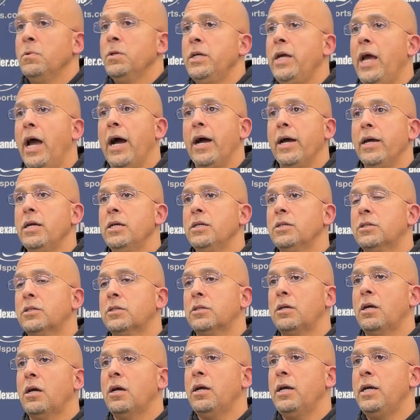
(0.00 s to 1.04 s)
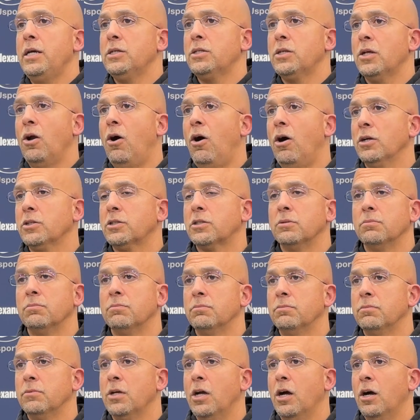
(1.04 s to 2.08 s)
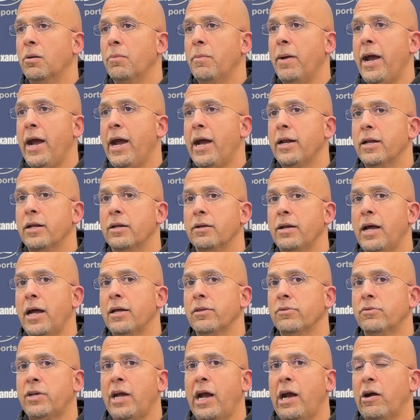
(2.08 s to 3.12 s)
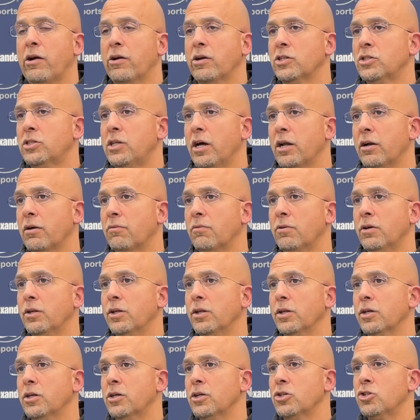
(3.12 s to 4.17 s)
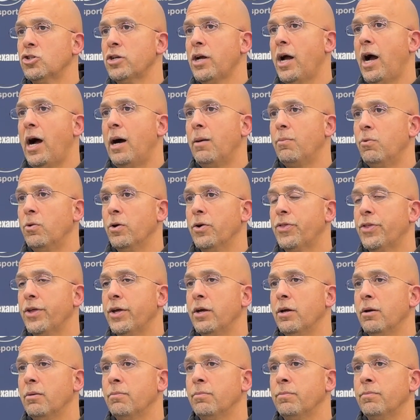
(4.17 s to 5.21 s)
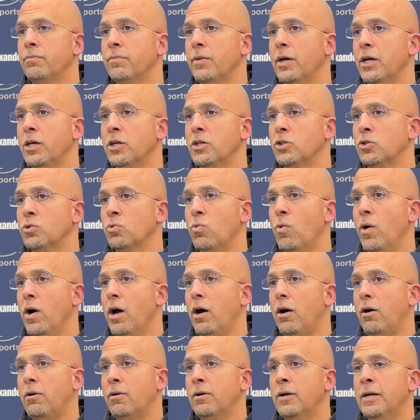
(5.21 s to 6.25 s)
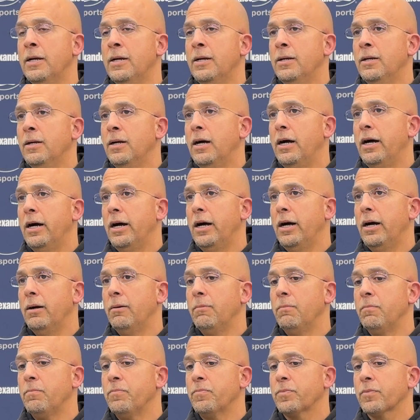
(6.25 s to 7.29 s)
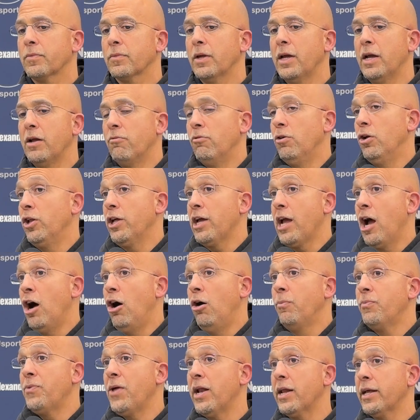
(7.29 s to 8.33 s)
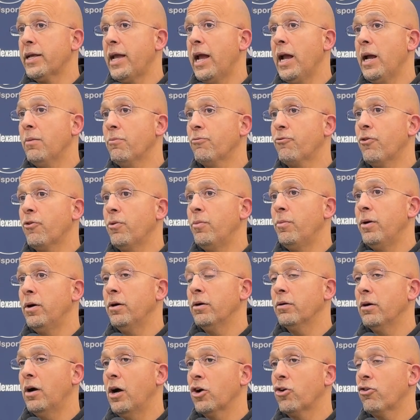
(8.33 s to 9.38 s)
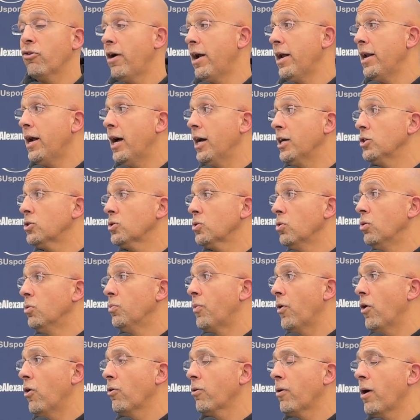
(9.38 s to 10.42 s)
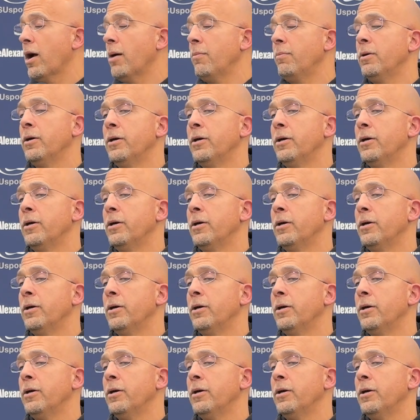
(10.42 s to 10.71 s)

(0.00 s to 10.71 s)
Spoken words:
Yeah, he's an awesome young man, and Terry's done a really good job with him as well. It really helped that he came from a great high school program.